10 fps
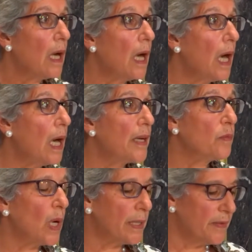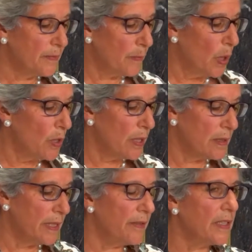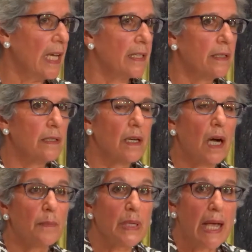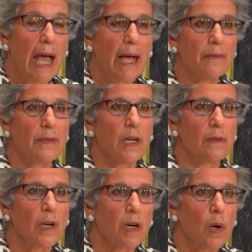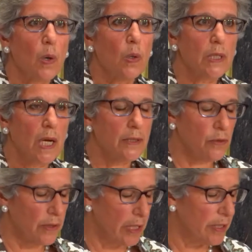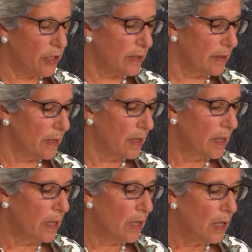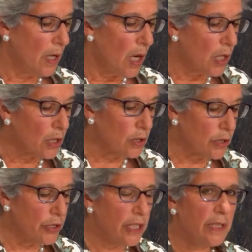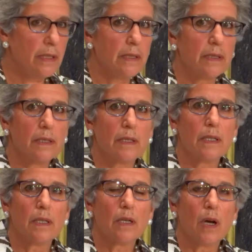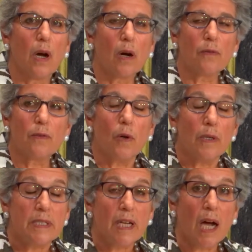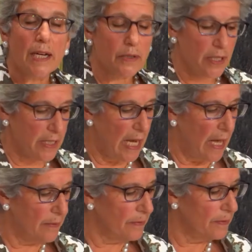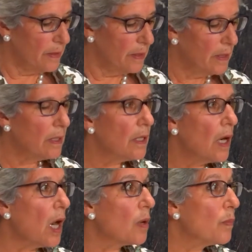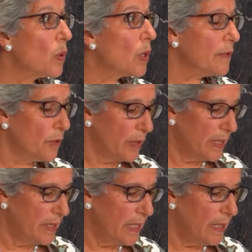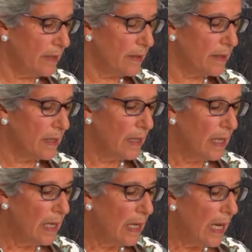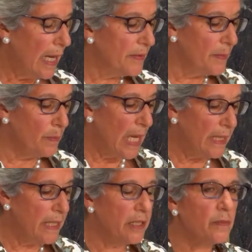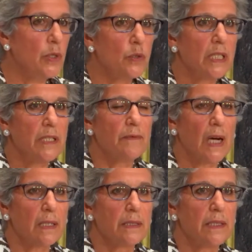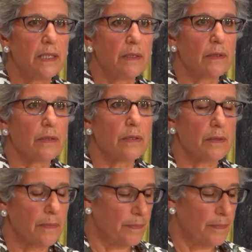I want to personally thank, on behalf of our whole congregation, our clergy, our entire staff, our board of trustees, and the many community volunteers.